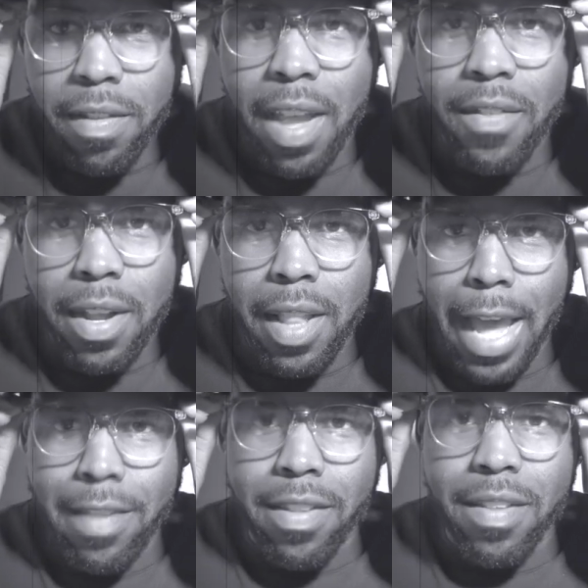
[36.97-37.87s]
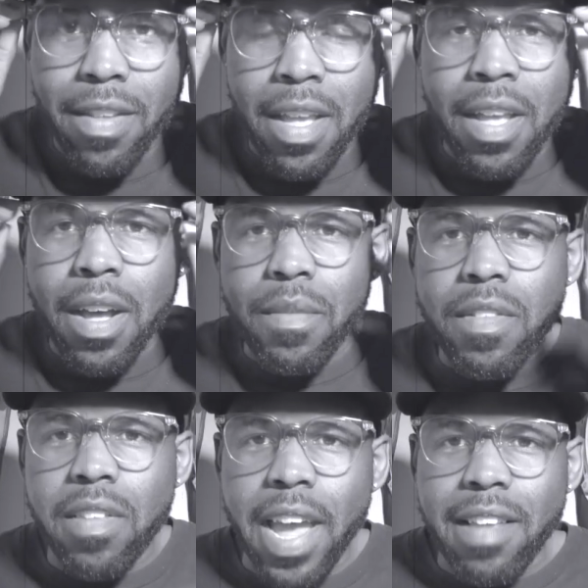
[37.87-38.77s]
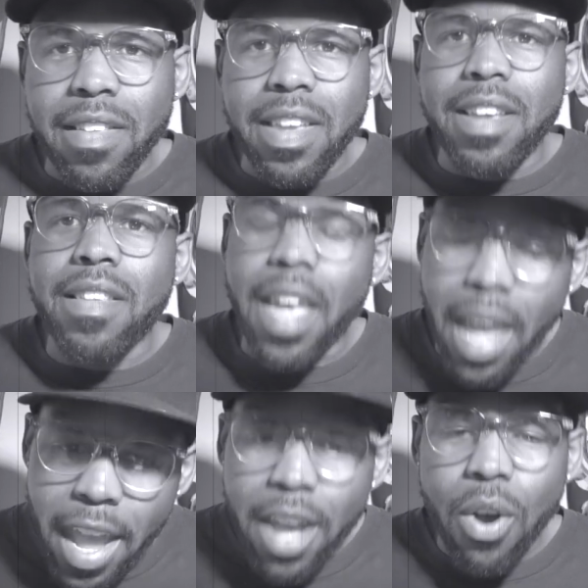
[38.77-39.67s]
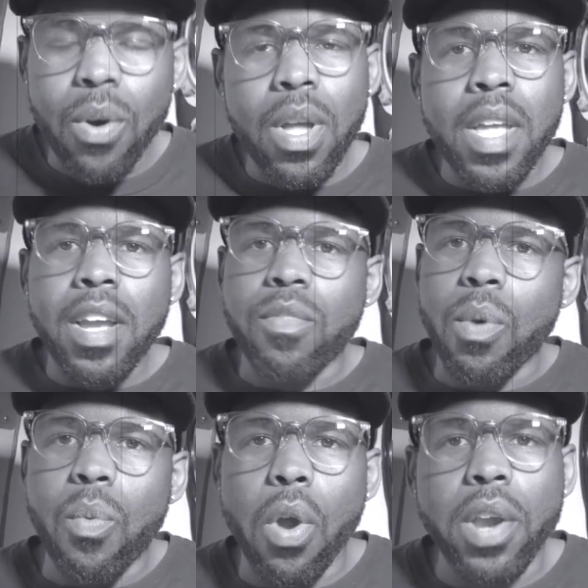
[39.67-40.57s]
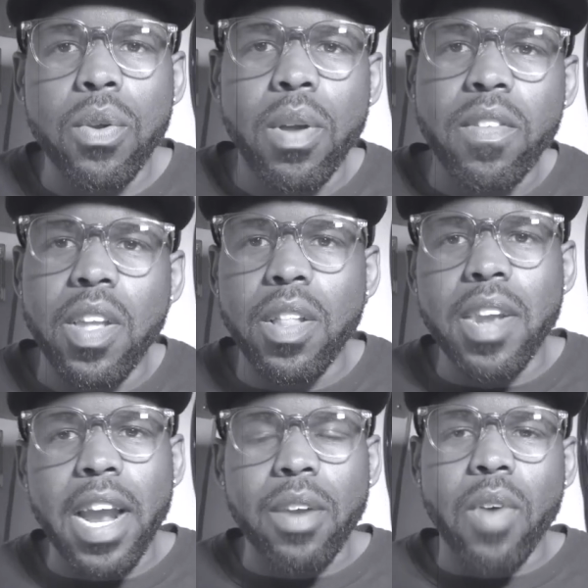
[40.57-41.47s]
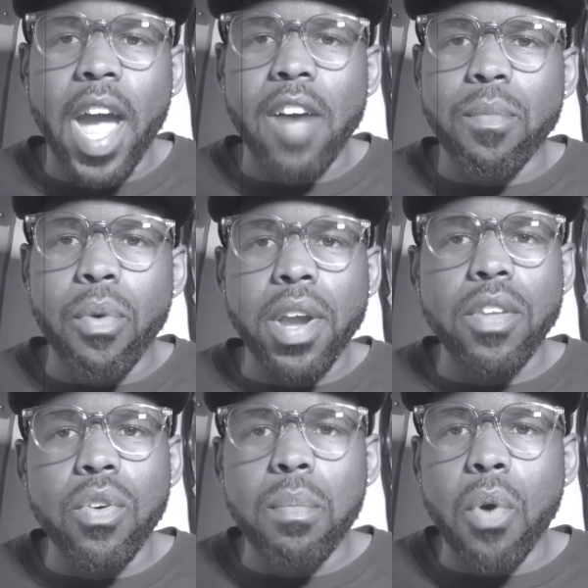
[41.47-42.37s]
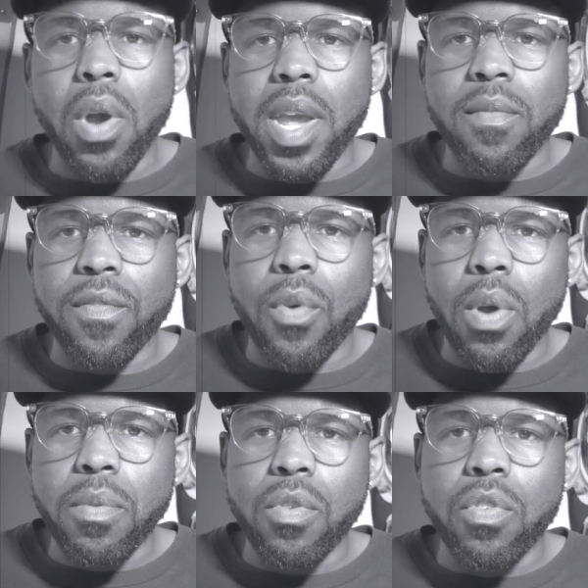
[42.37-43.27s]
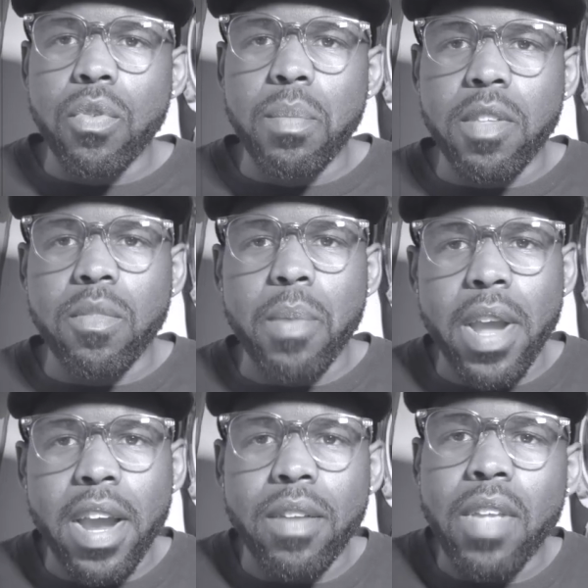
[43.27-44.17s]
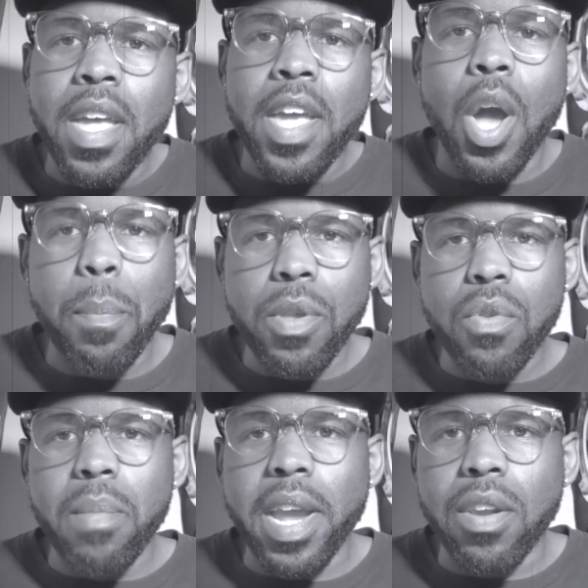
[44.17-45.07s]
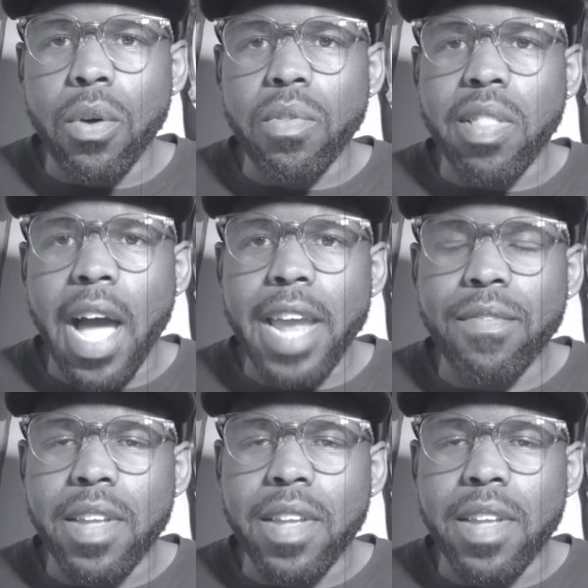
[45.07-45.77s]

seven glasses of sexy as hell because we're working on skilling that craft, bringing you a more informed YouTube experience, helping you make those life